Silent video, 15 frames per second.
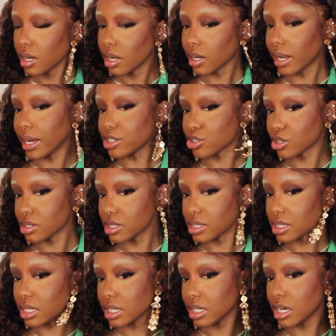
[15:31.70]
But as you can
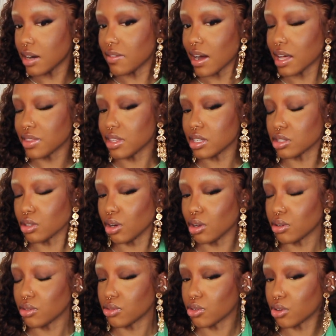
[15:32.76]
see, I've had this
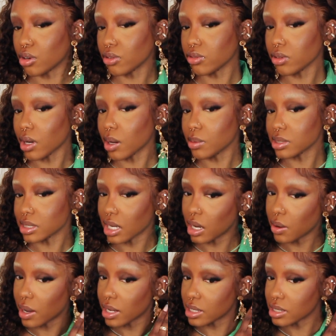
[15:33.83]
on for a few hours
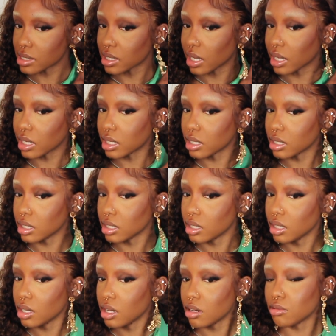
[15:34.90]
now, and it's like,
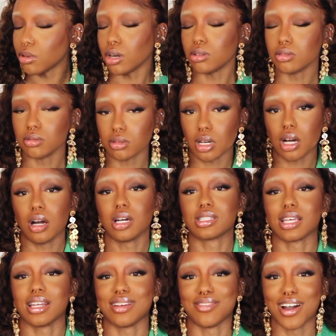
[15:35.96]
well, I
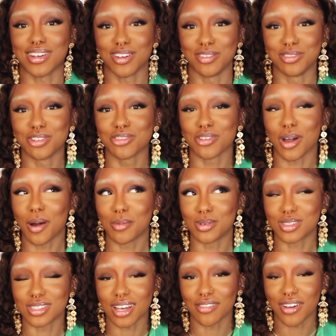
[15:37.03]
say I've had it on for a few
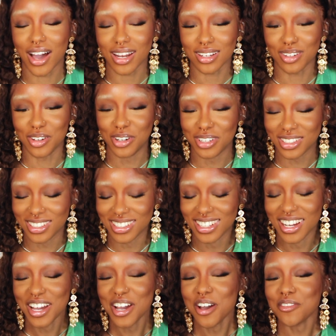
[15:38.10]
hours, I've had it on
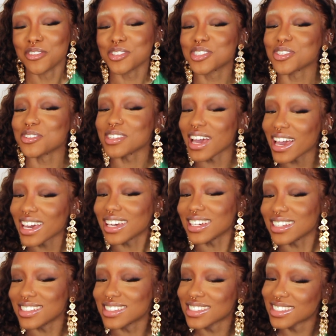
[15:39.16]
for 2
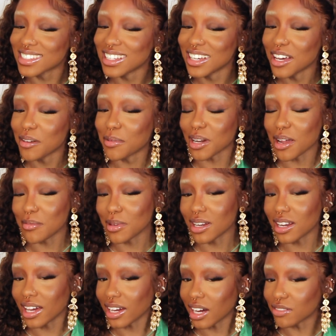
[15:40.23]
days. But I mean,
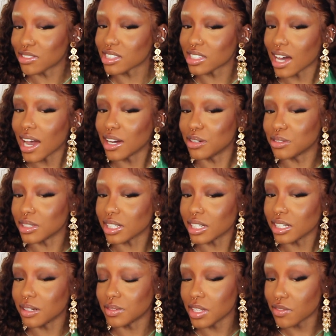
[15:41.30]
like, I've styled
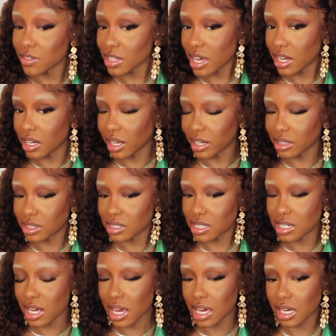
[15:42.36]
it, and even then, like
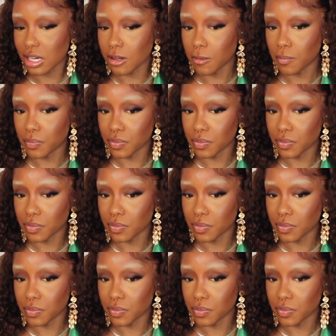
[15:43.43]
today,